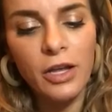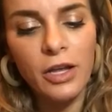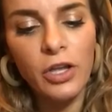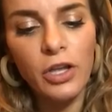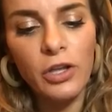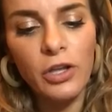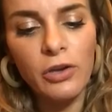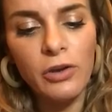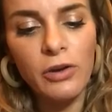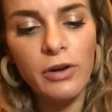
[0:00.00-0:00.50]

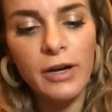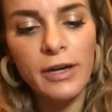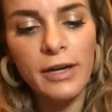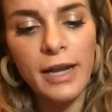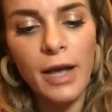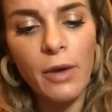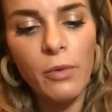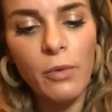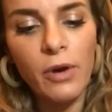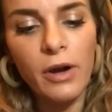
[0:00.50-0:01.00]
your
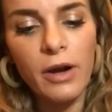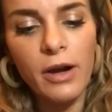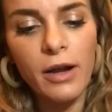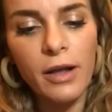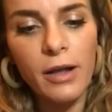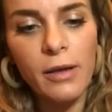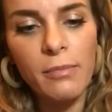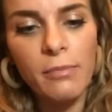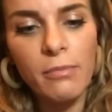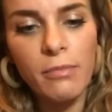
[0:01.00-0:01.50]
network
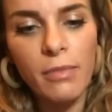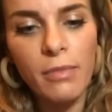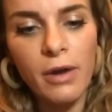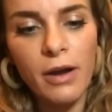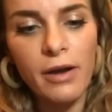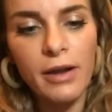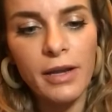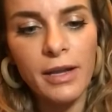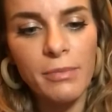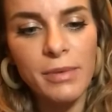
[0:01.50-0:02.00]

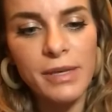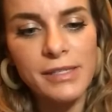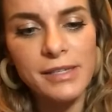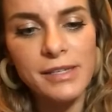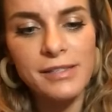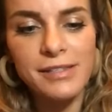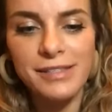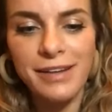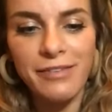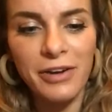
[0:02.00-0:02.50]
marketing business
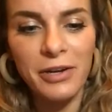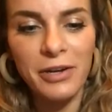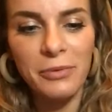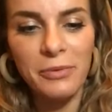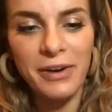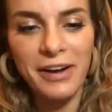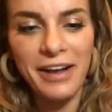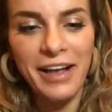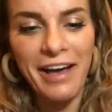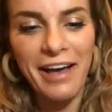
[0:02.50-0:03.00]
is never going to
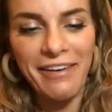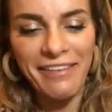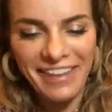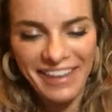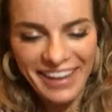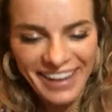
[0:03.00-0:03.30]
work out.